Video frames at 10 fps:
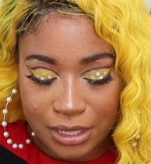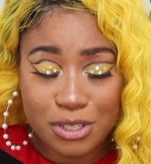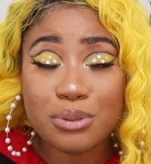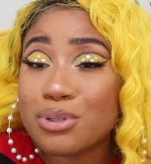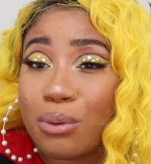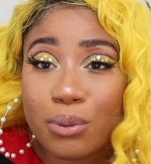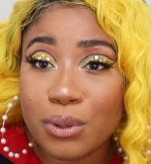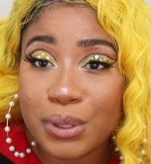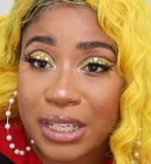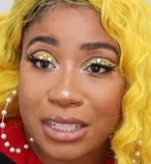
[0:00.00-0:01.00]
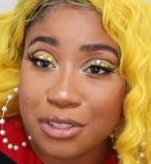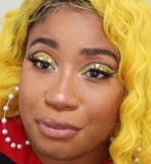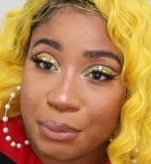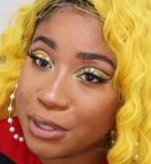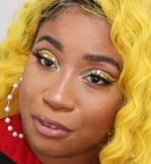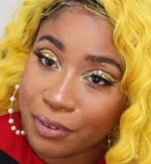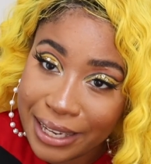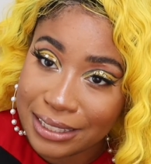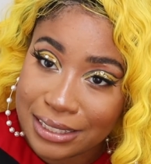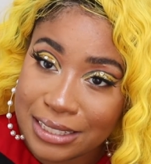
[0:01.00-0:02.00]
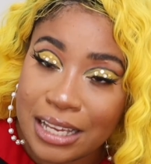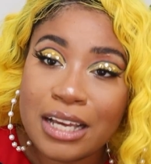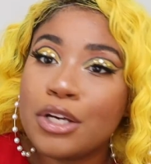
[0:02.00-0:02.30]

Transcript: So don't go to the interview with your friends.